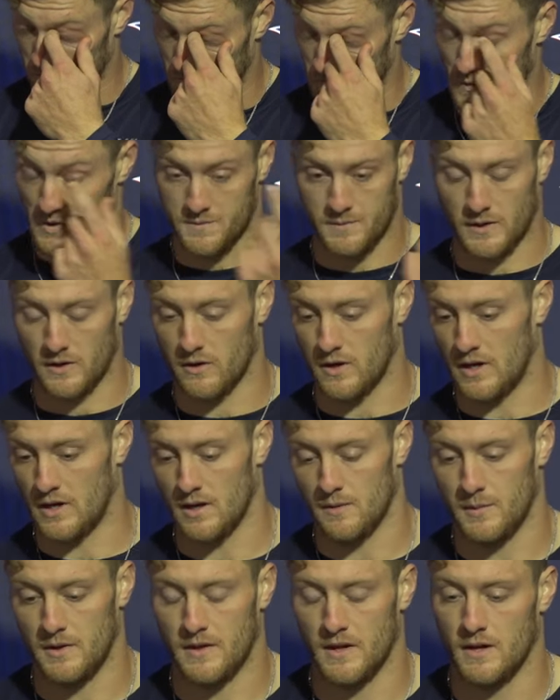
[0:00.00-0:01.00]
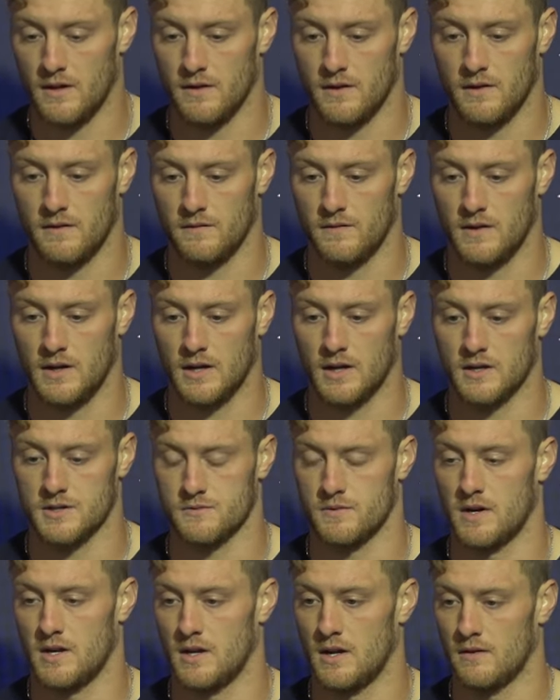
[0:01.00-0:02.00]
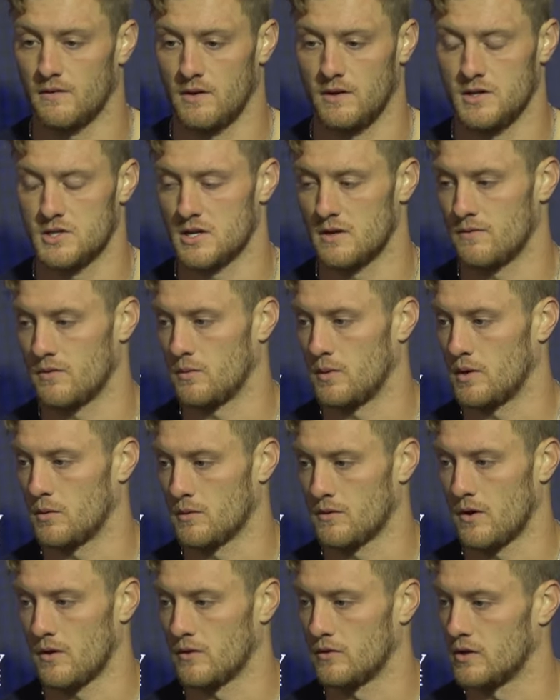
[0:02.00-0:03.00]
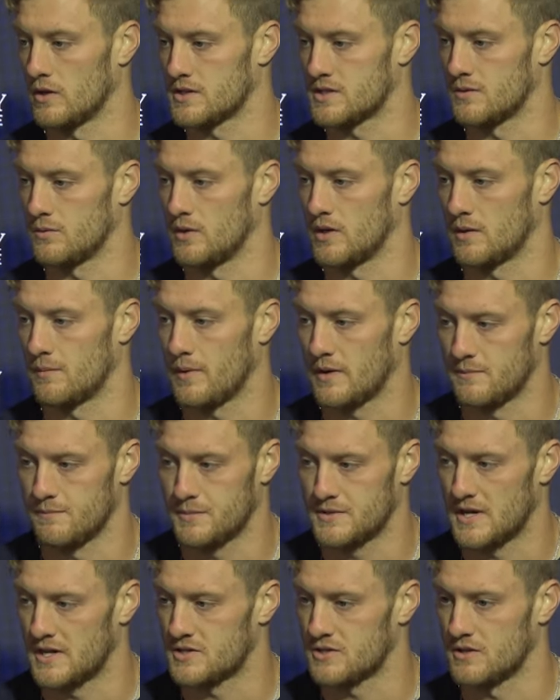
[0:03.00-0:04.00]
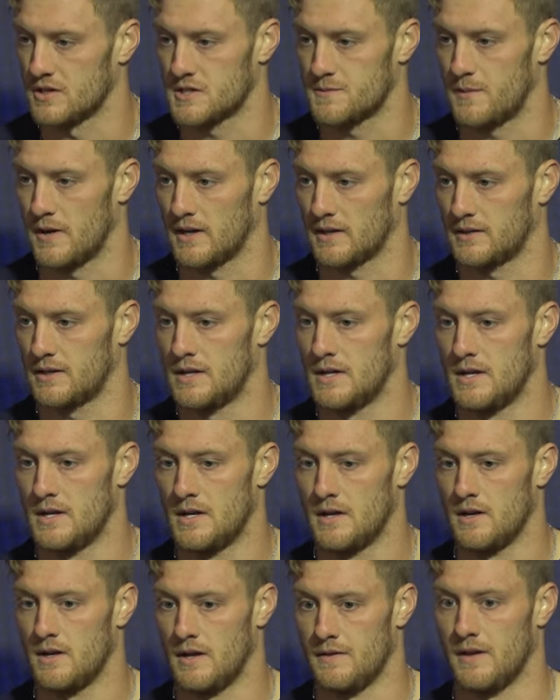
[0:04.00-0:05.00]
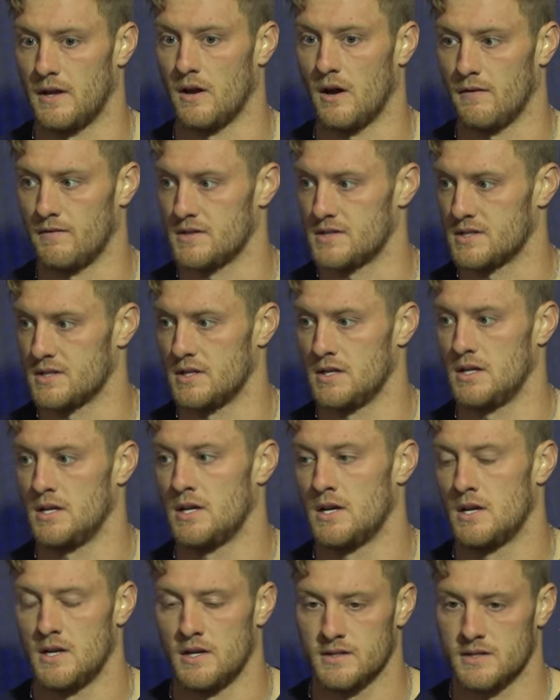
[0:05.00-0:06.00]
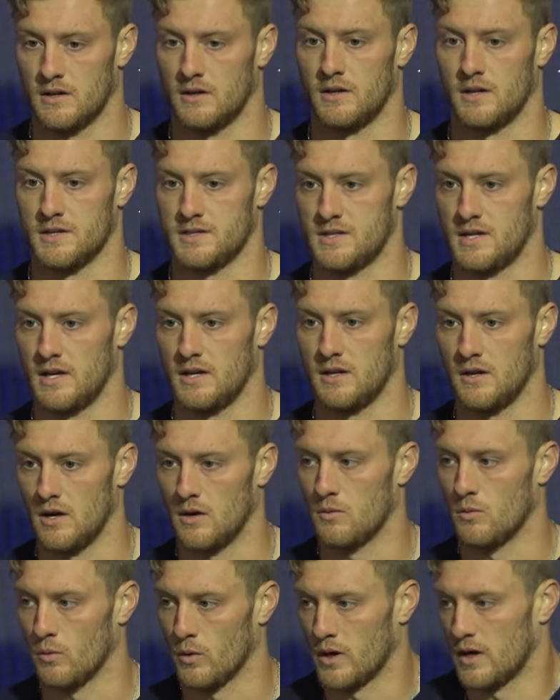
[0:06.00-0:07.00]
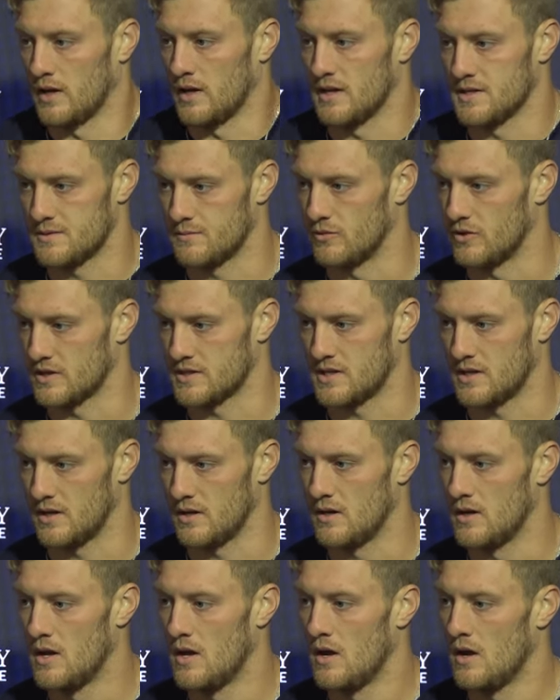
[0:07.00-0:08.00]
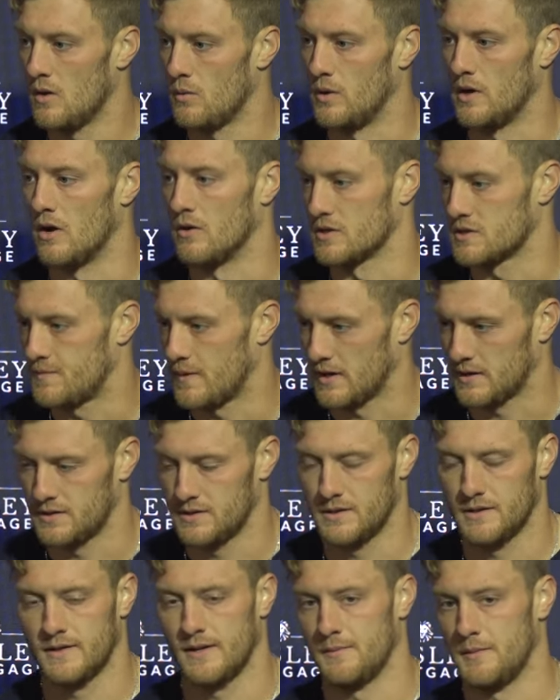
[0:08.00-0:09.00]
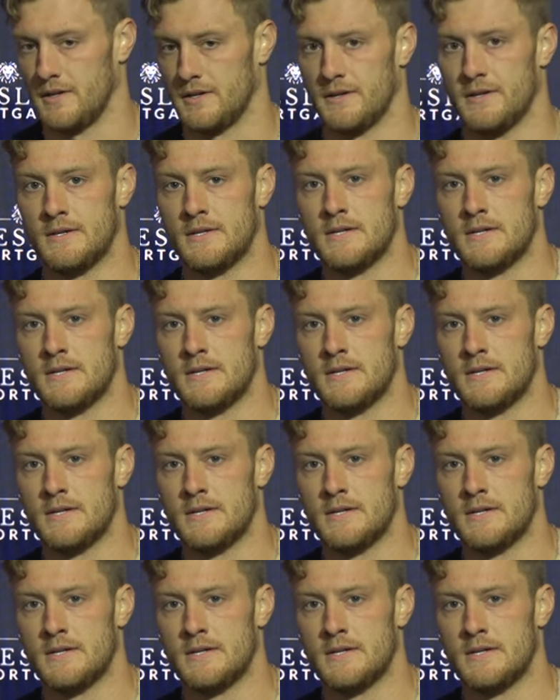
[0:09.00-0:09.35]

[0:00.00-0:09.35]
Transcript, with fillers: It's been great. I mean, they, they, they get us ready each and every week with all the looks that we could potentially expect, and then obviously telling us that, you know, we're going to get some looks that we don't expect. I mean,